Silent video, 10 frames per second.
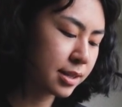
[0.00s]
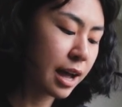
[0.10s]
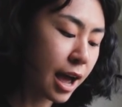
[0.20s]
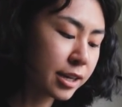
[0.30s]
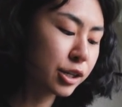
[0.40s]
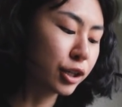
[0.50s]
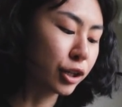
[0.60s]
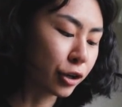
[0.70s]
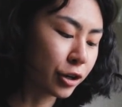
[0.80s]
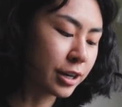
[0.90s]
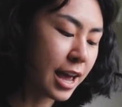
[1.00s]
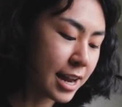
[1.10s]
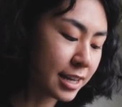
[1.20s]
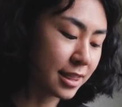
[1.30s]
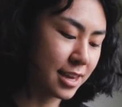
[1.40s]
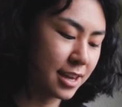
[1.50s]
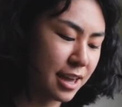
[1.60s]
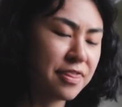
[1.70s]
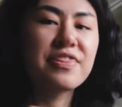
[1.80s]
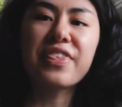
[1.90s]
like I could learn anything.
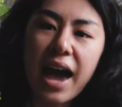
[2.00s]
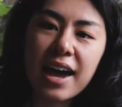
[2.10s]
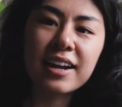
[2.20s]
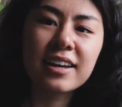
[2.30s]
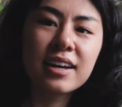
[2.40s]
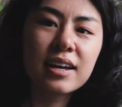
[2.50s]
And that